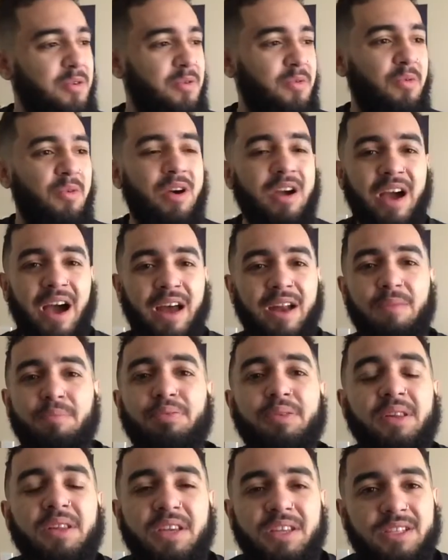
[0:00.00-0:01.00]
What kind of
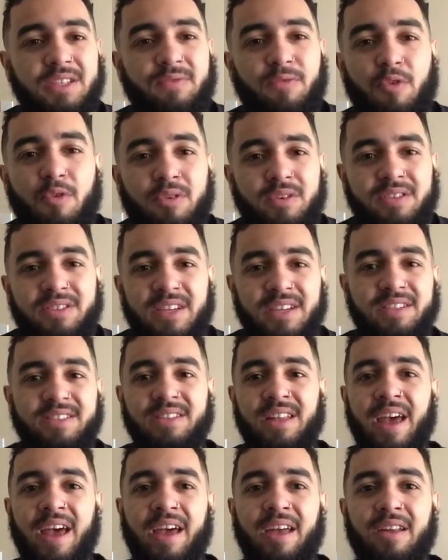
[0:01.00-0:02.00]
police force is
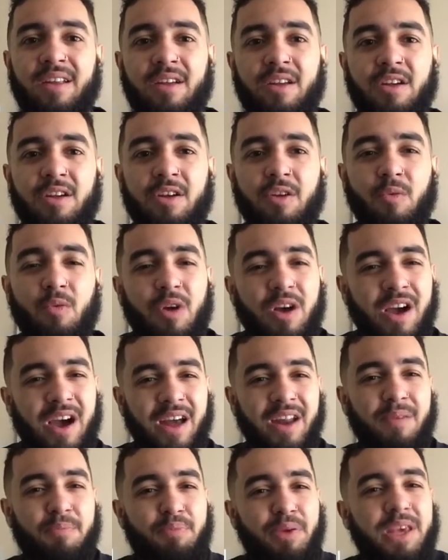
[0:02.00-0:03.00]
that? What
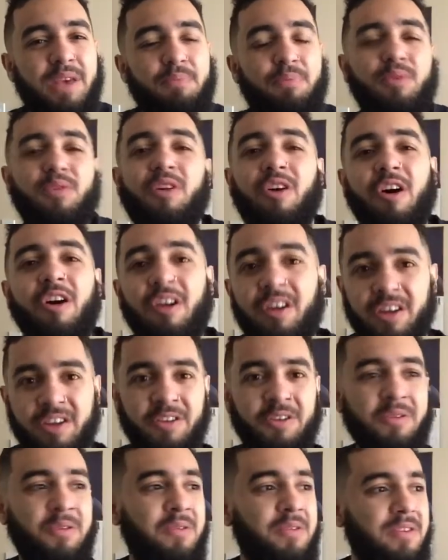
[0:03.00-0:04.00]
kind of people are
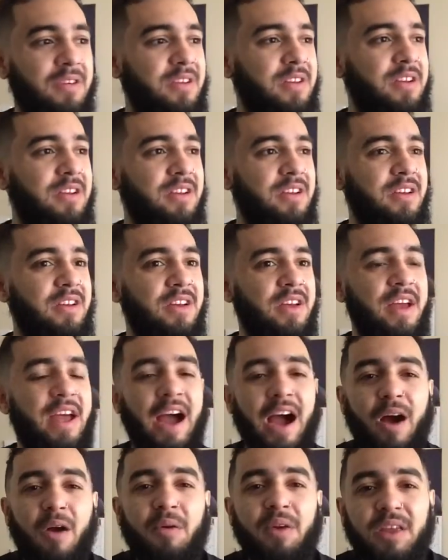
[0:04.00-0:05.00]
you?
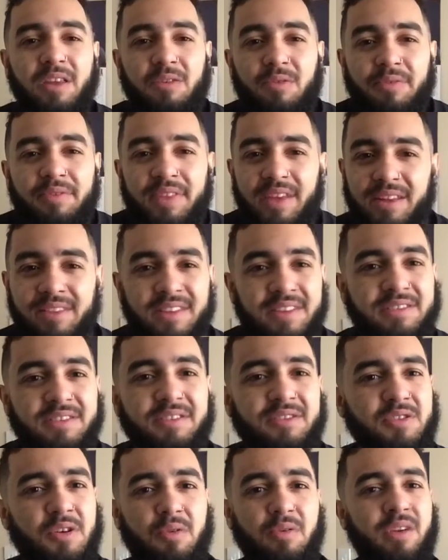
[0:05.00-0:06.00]
How can you think this
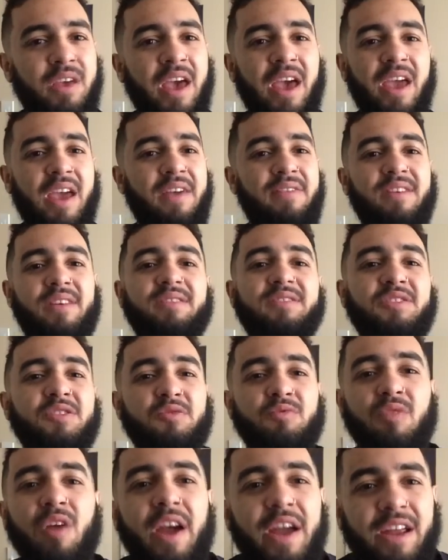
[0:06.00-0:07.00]
is okay and this
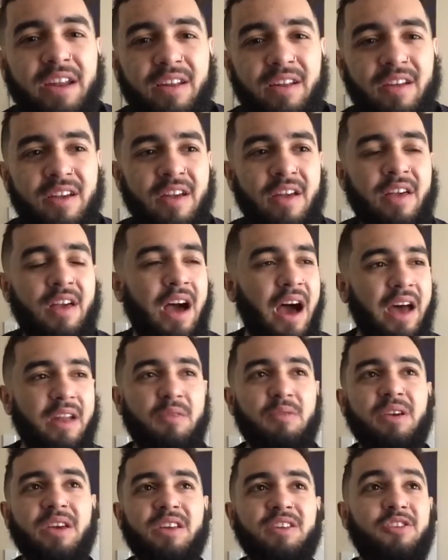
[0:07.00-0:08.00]
is right? I
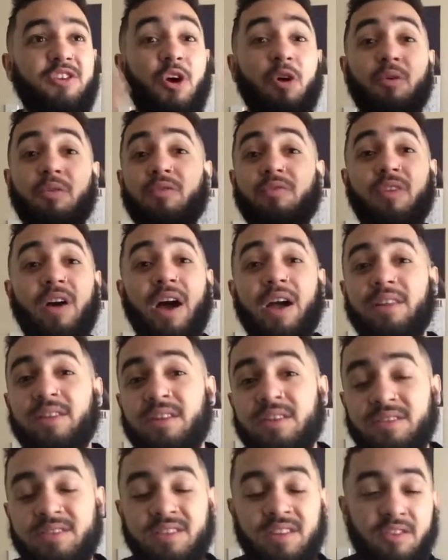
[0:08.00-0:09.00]
don't condone
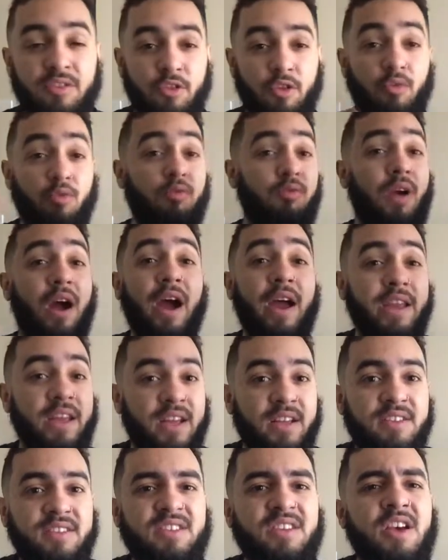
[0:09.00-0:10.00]
violence and the
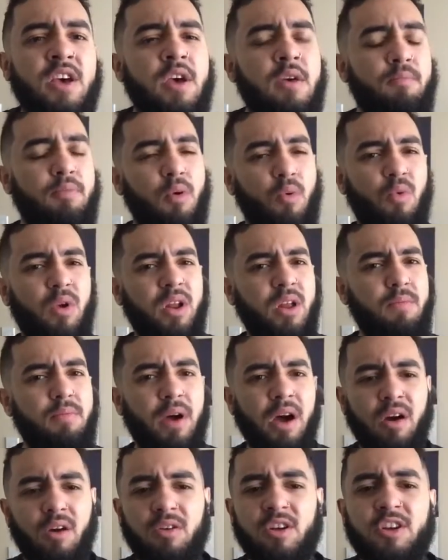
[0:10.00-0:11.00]
riots, but what
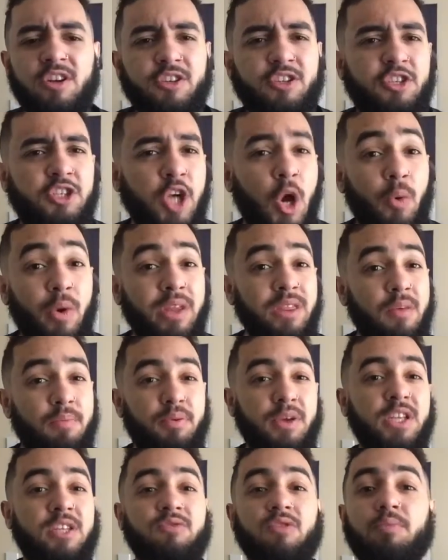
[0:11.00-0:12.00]
about showing the
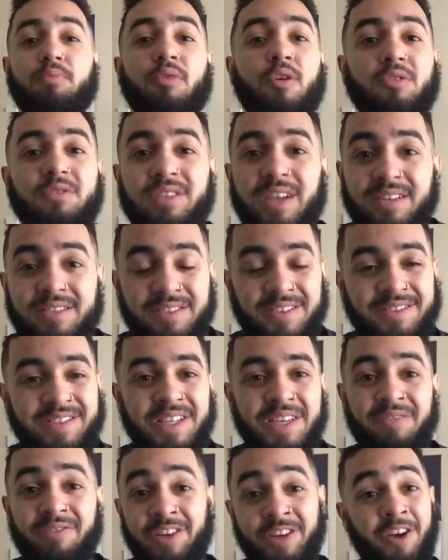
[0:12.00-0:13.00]
peaceful protests on
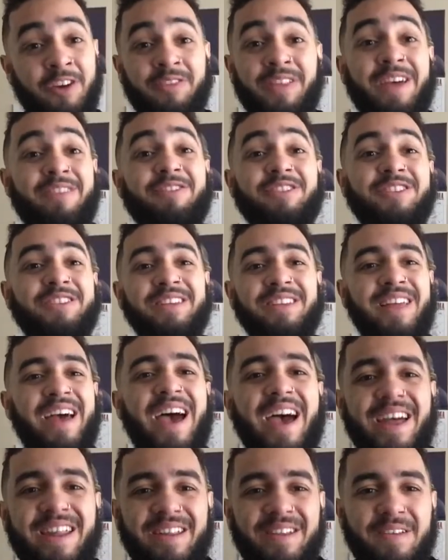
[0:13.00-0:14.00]
TV? Y'all never see
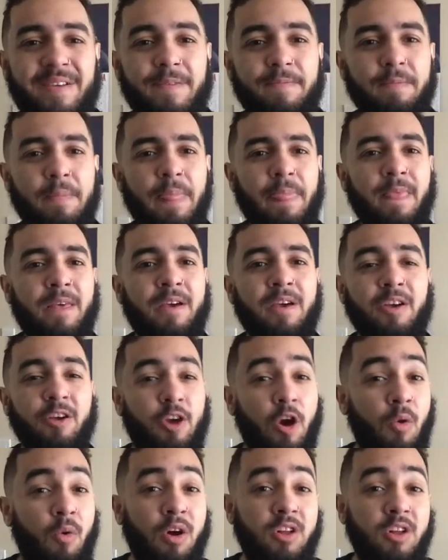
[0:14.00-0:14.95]
that. Go